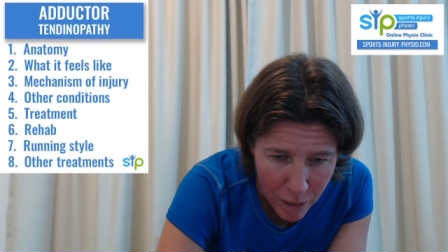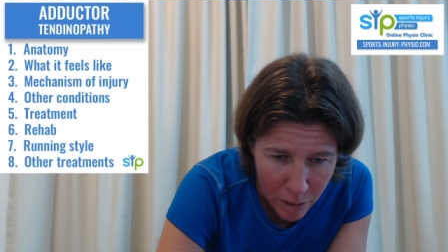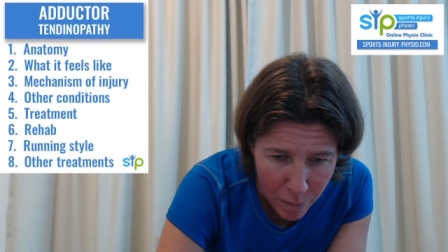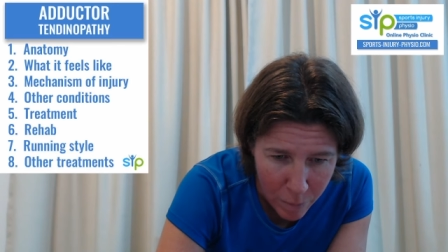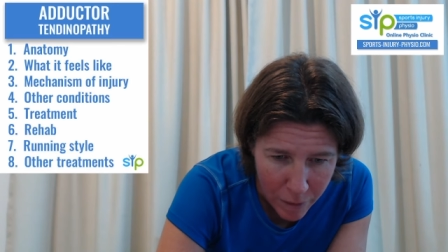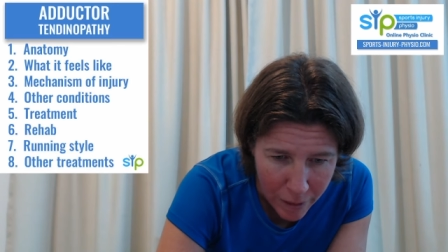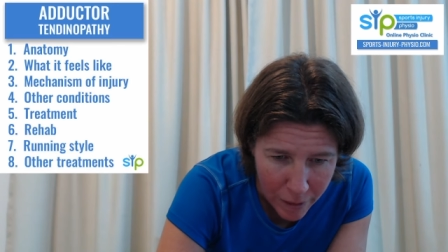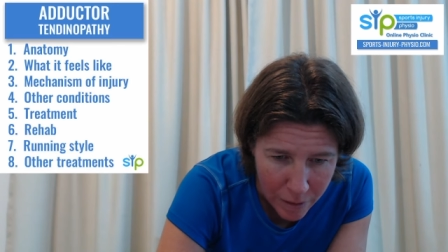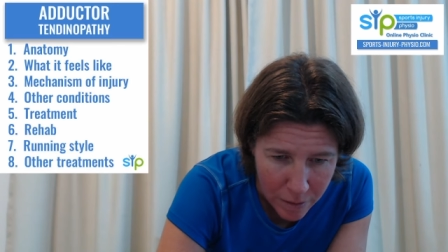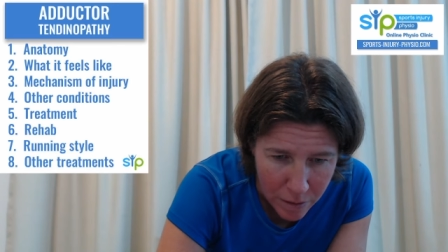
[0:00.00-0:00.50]
are
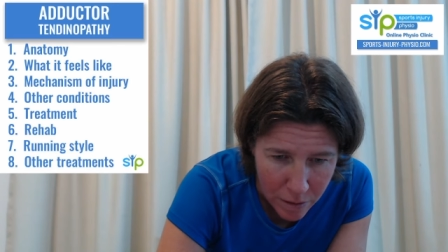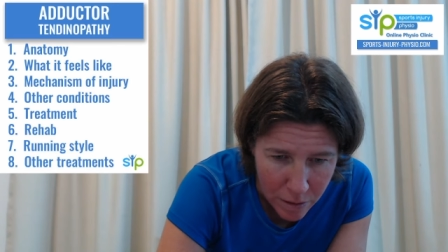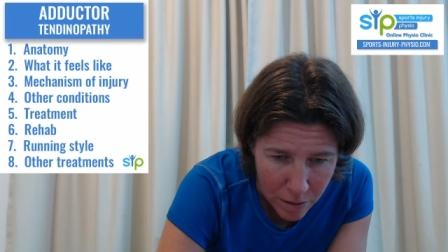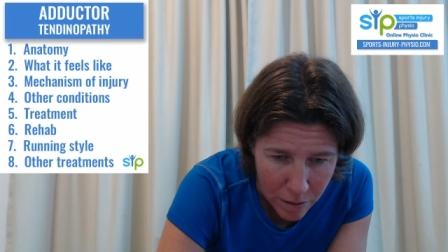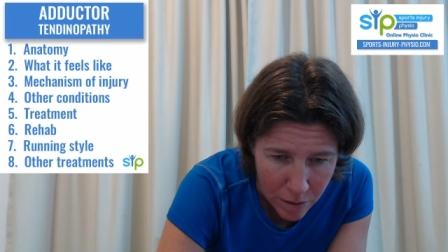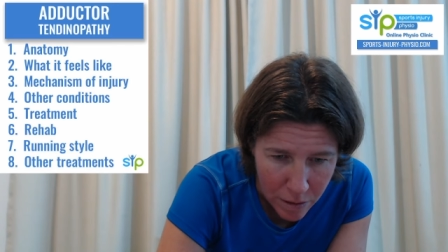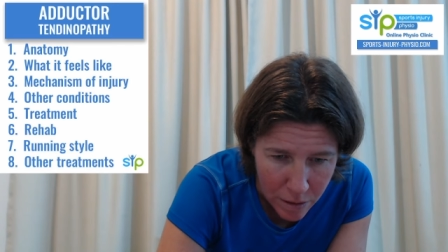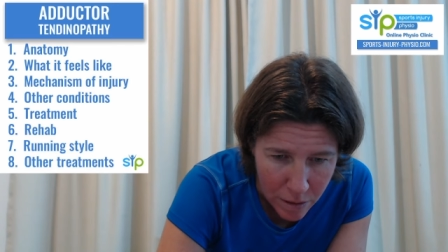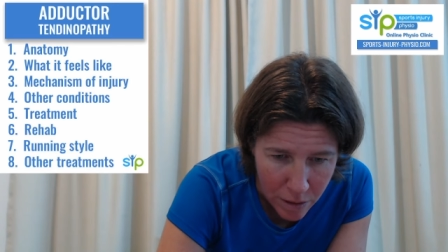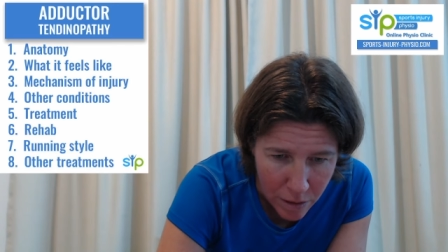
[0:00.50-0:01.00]
my
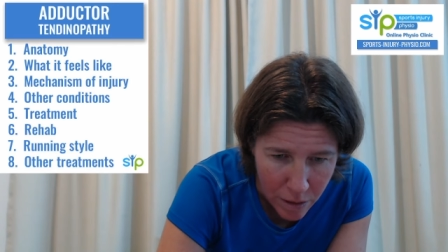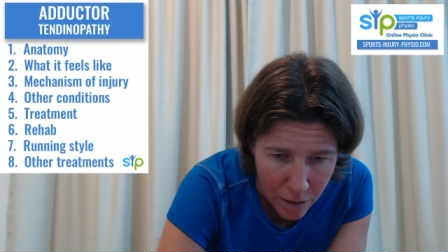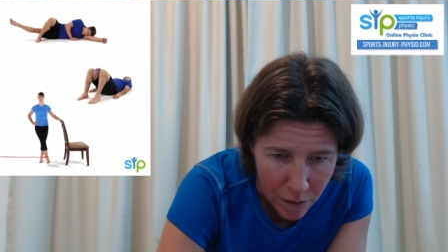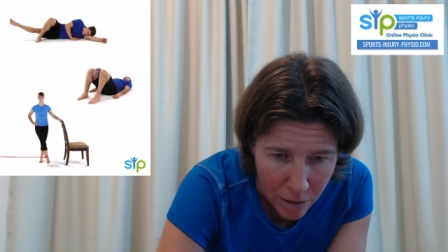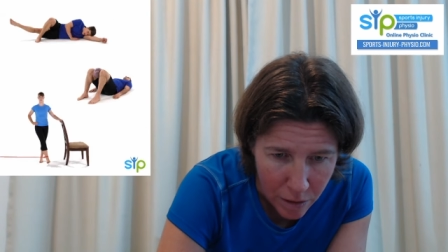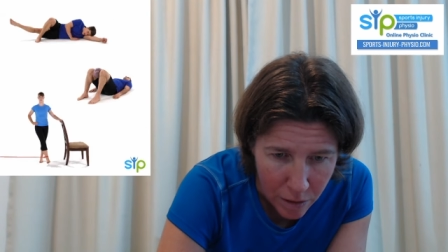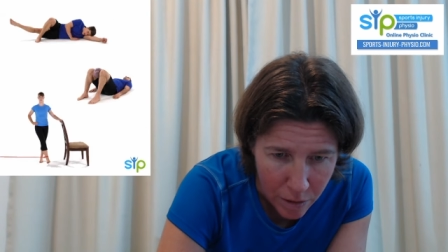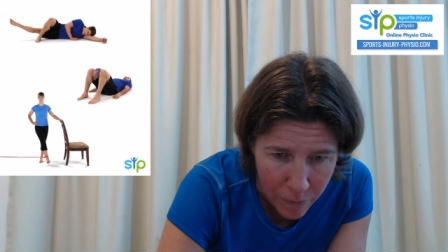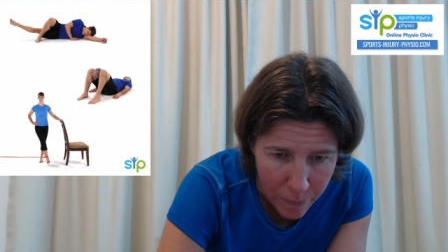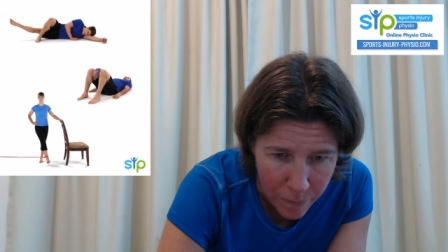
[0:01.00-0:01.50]
exercises? There they
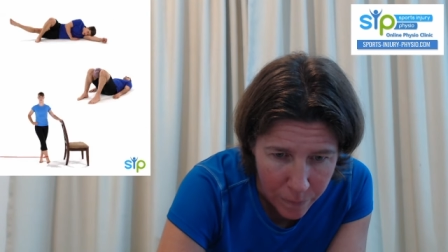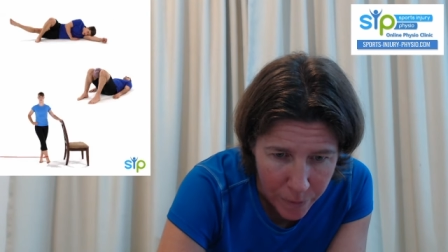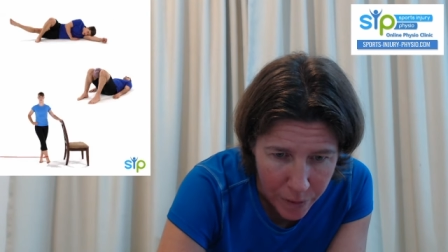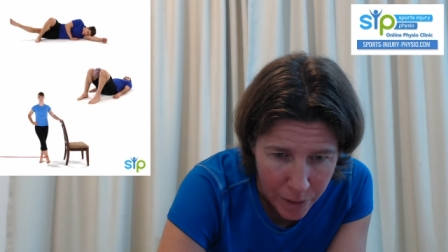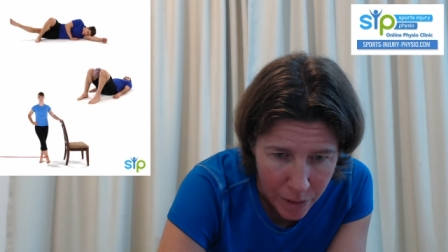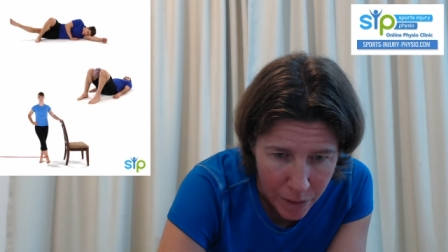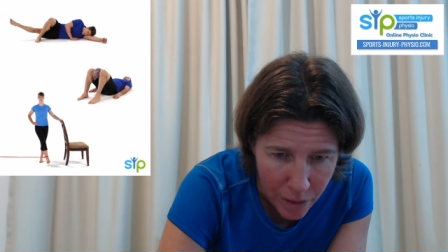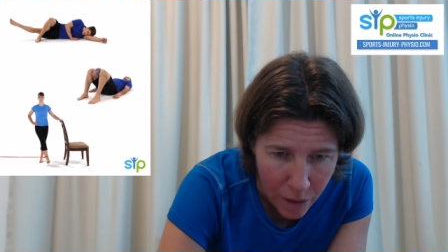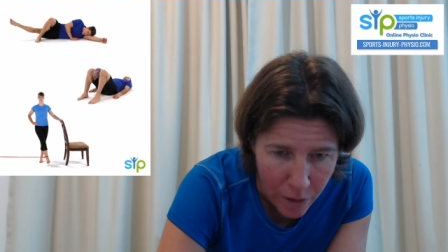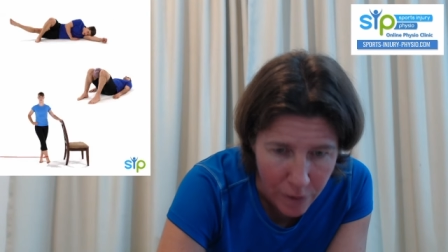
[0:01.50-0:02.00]

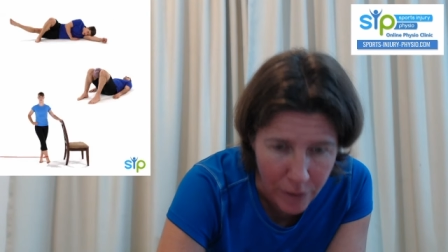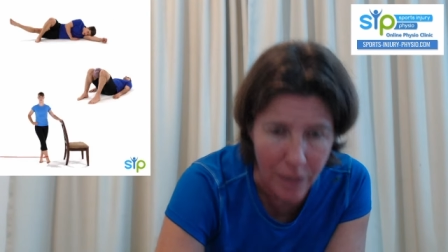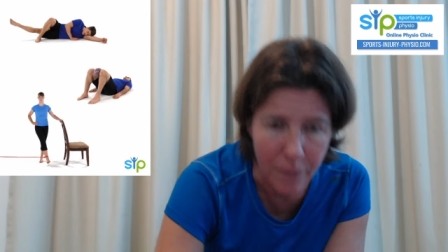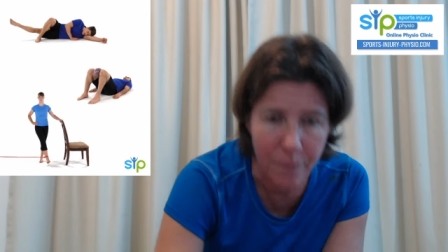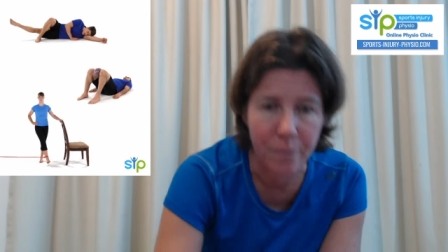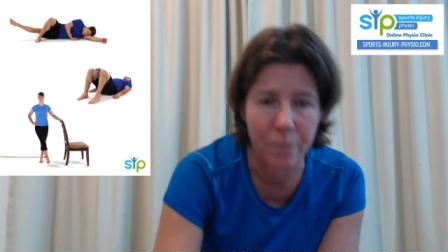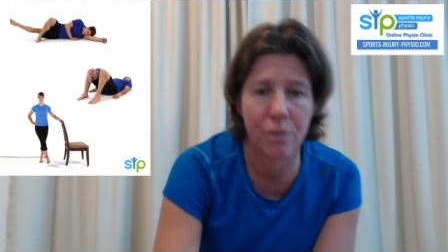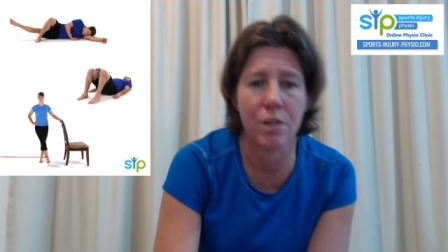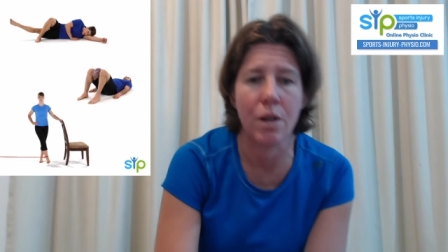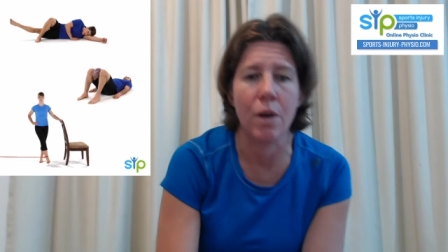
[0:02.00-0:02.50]
are. Okay,
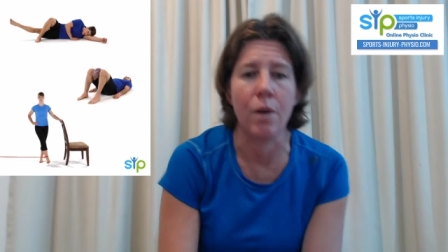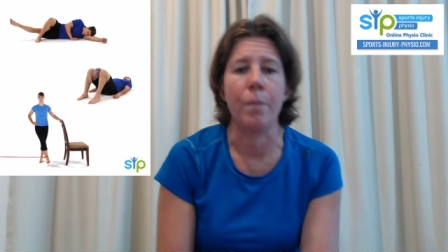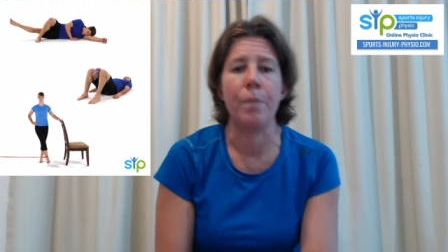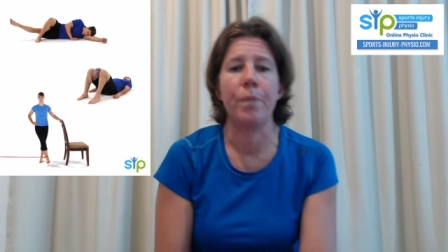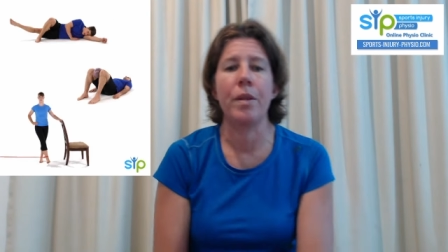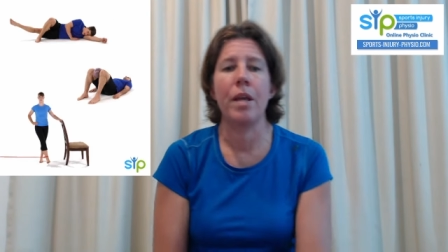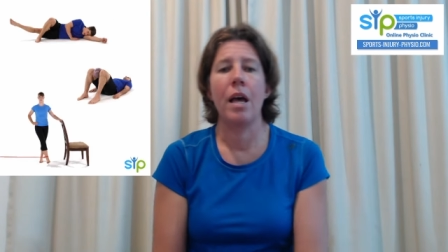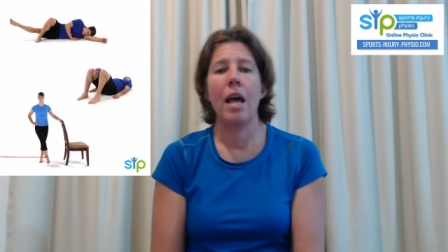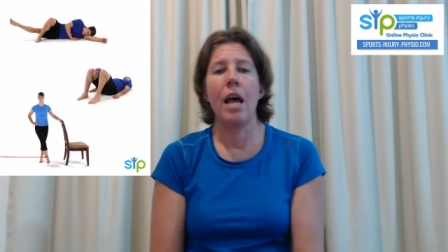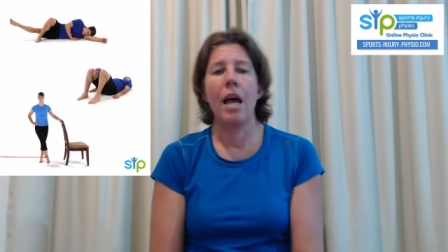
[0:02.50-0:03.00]
so
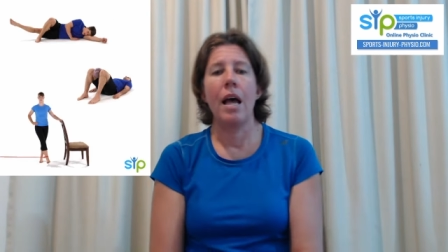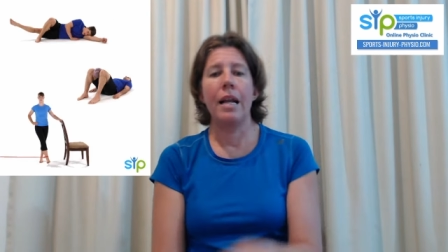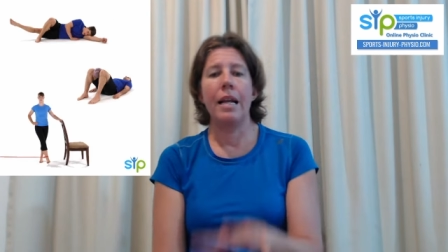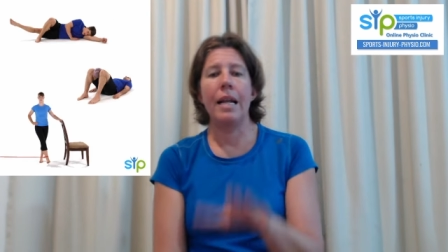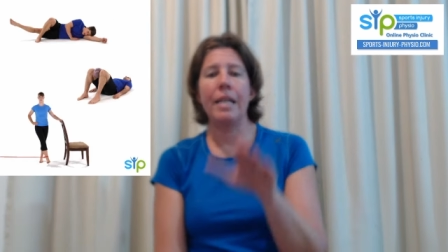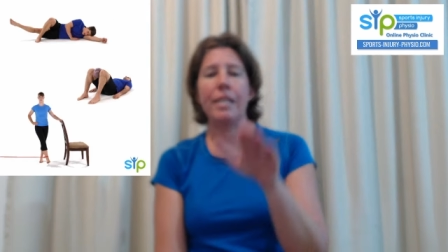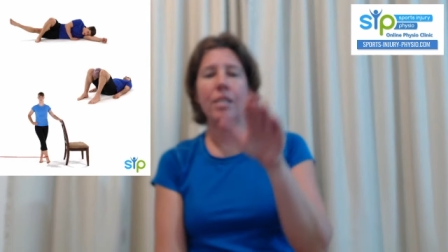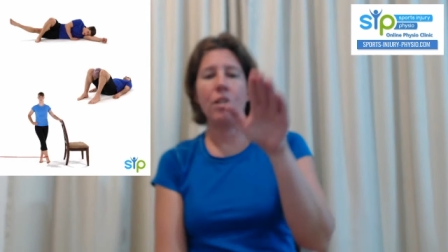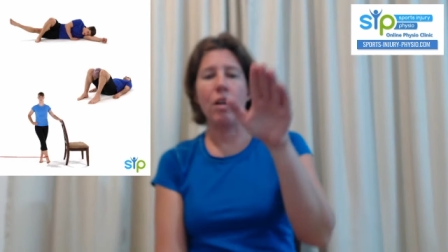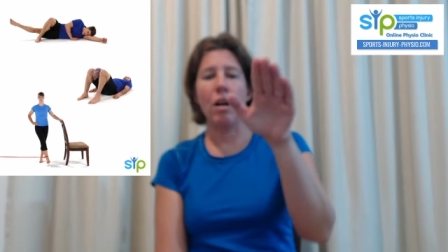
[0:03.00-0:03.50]

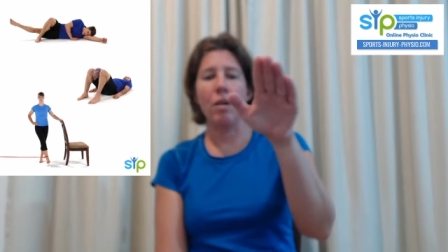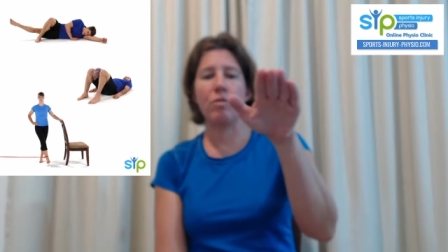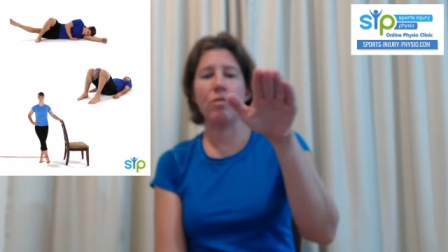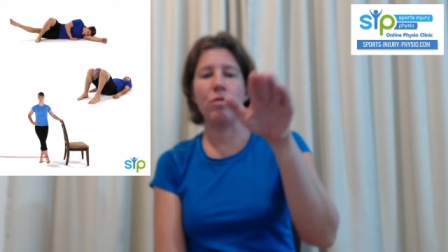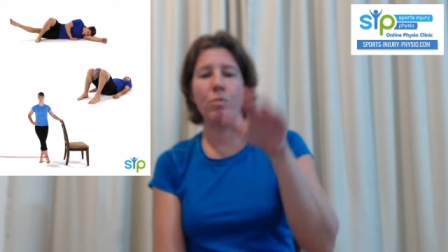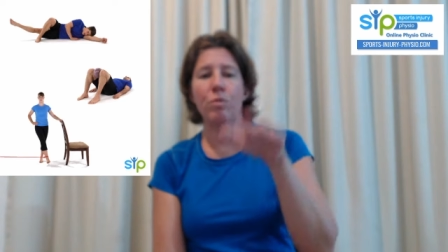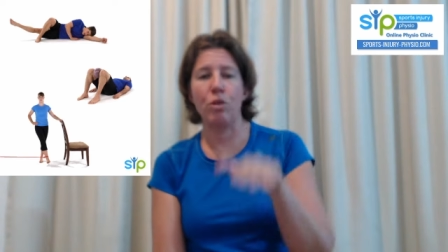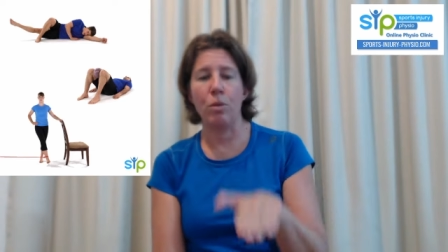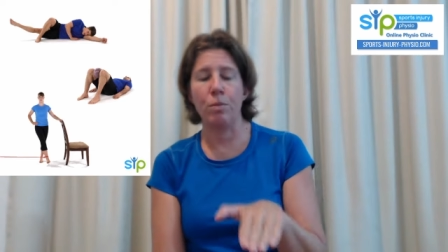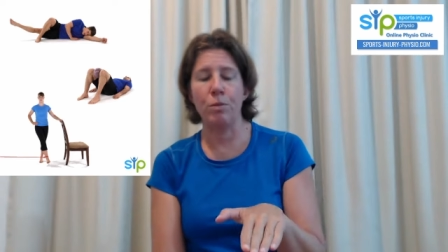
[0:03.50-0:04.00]
let's start
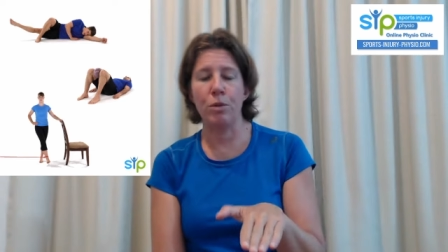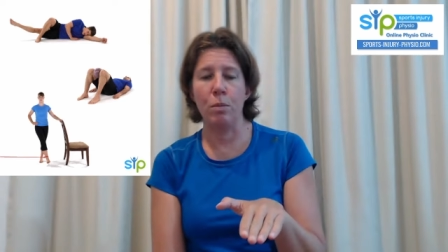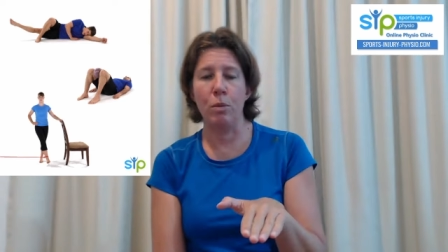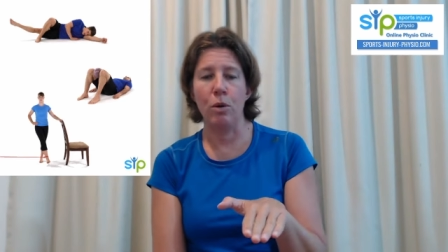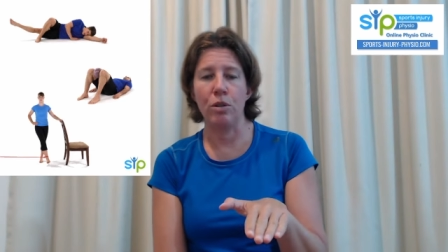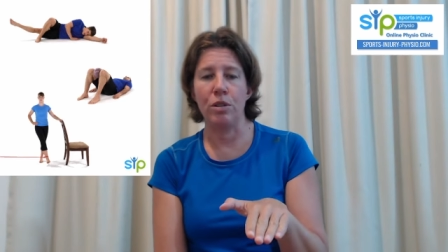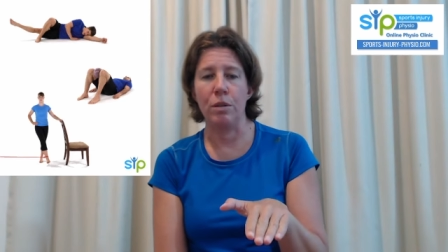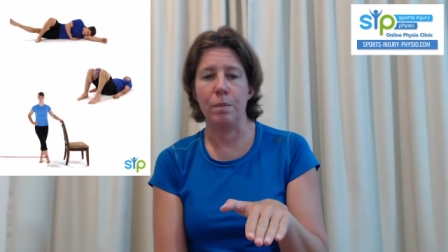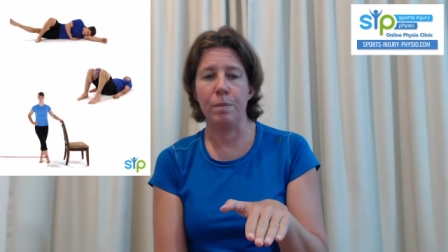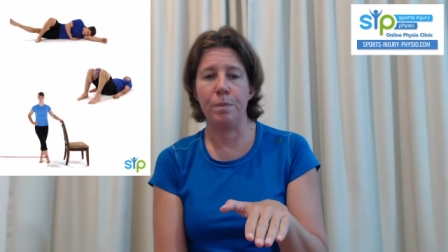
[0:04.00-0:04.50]
from top to
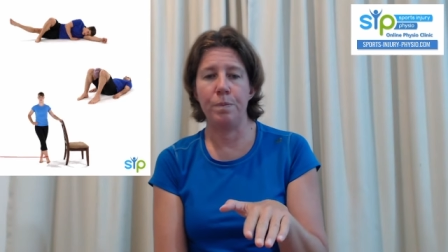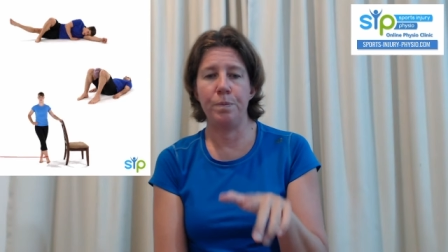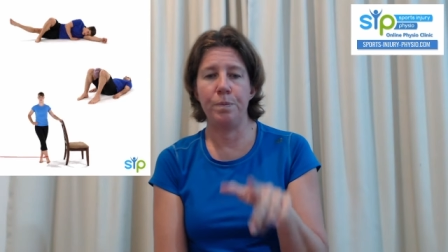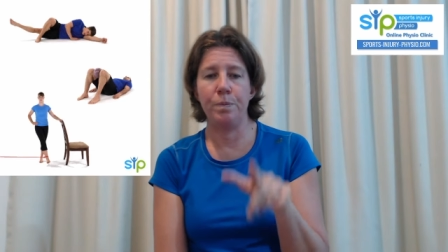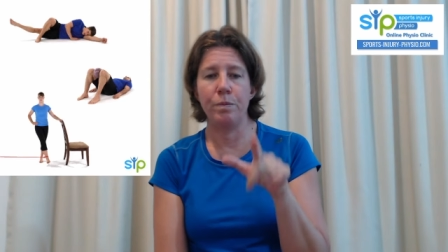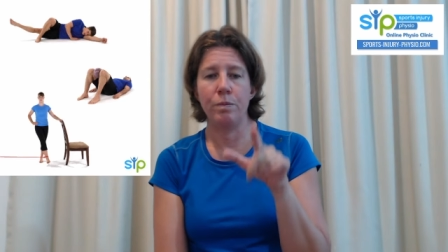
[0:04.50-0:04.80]
bottom.